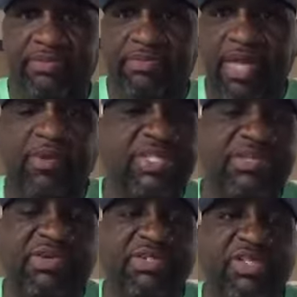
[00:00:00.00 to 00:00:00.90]
I wasn't
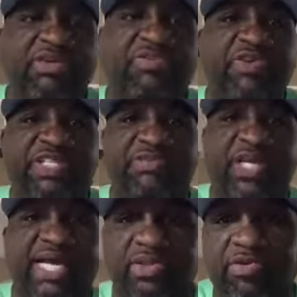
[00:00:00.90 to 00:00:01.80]
even going to do no Facebook
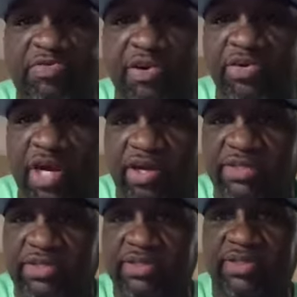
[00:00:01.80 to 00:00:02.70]
Live doing phone
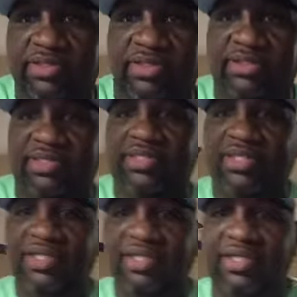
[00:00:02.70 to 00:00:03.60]
calls.
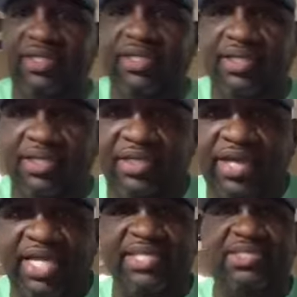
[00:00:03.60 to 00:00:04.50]

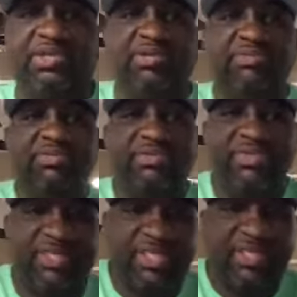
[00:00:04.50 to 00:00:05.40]
I didn't do them.
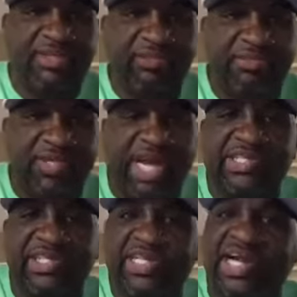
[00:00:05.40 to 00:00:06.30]

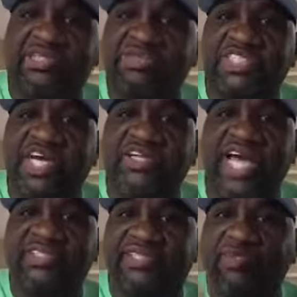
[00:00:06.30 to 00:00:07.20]
Dr. Michelle
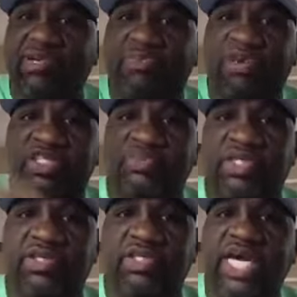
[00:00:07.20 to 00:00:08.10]
Knights is the one that pushed me to
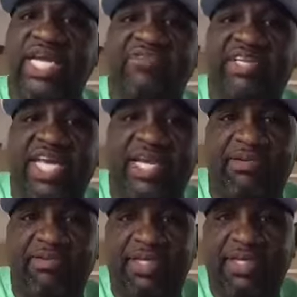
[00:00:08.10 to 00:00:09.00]
do these. I never did
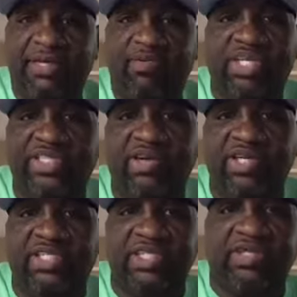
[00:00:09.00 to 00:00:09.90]
them. Wasn't
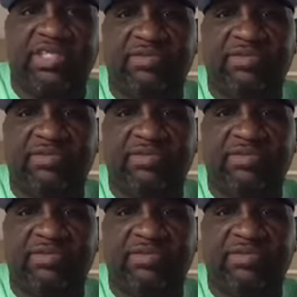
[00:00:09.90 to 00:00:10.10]
going to do it.